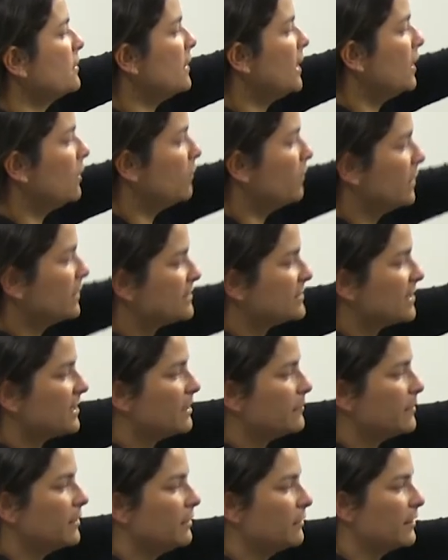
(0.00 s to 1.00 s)
Now it's going
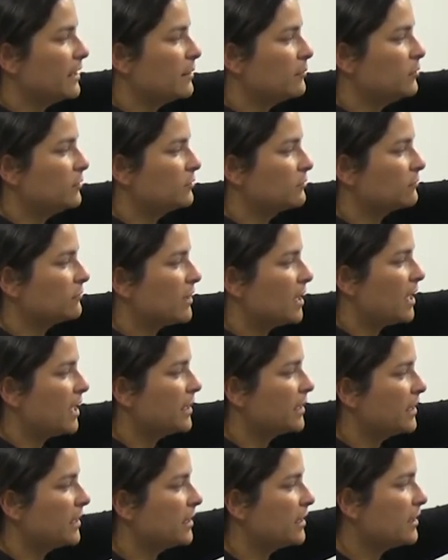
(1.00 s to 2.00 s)
to be labeled
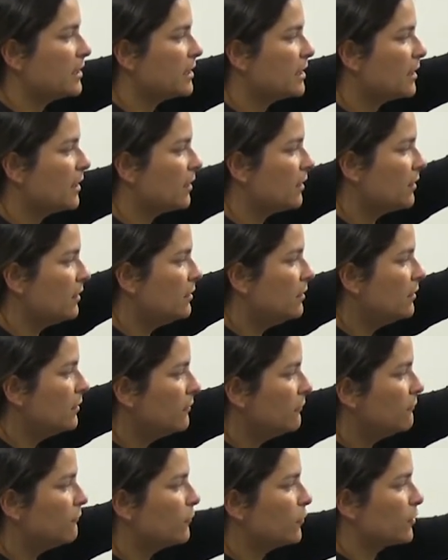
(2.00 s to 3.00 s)
right in here
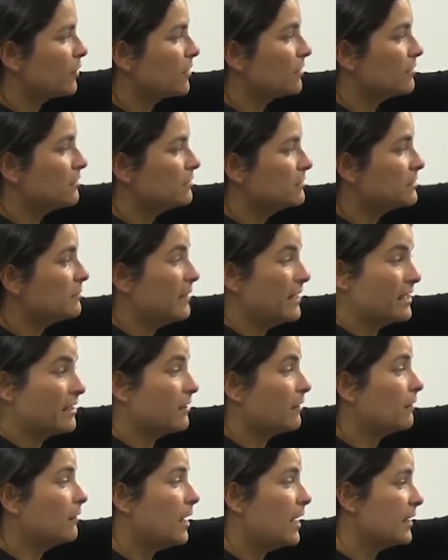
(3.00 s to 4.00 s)
for to make it
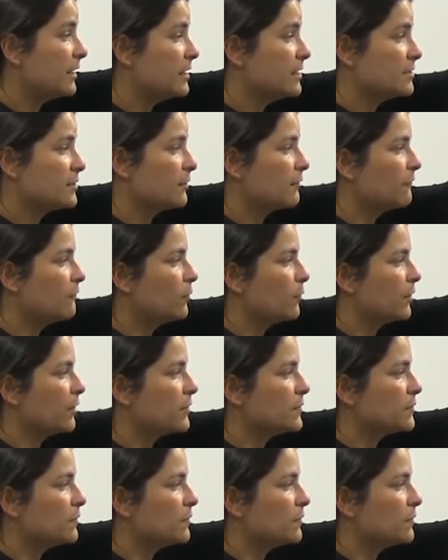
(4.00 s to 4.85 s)
a lot easier for you.